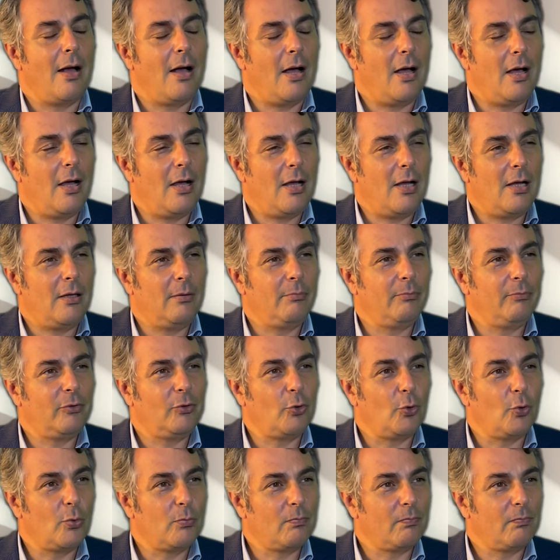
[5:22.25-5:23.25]

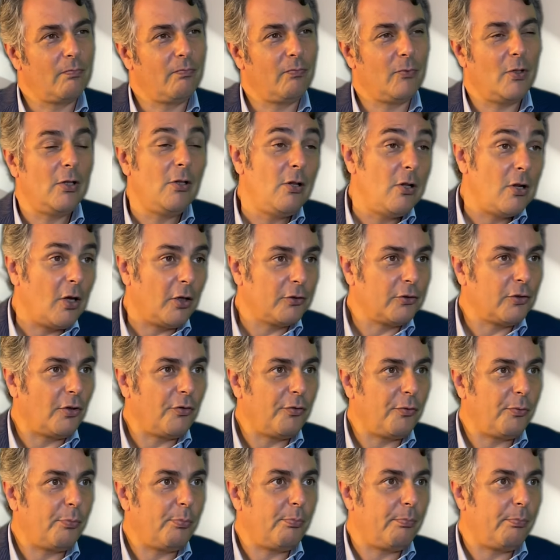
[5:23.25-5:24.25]
So, lot of